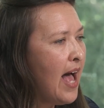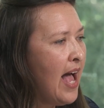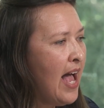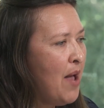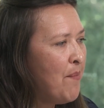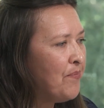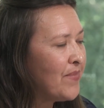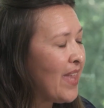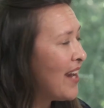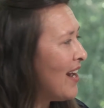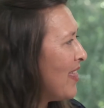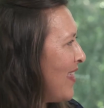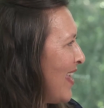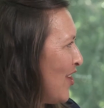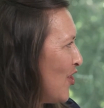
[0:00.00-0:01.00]
And
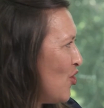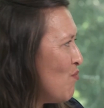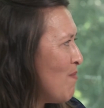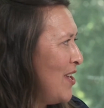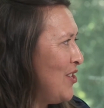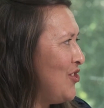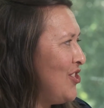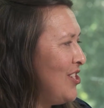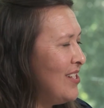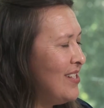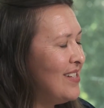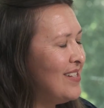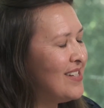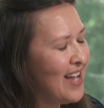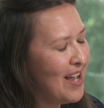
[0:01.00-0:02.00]
I think you
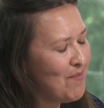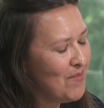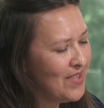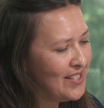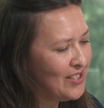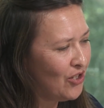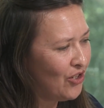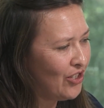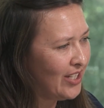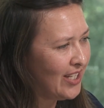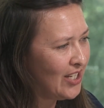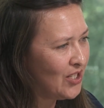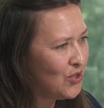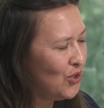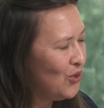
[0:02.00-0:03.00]
mentioned this
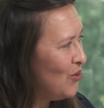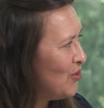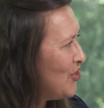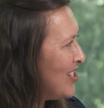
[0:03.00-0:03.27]
earlier too,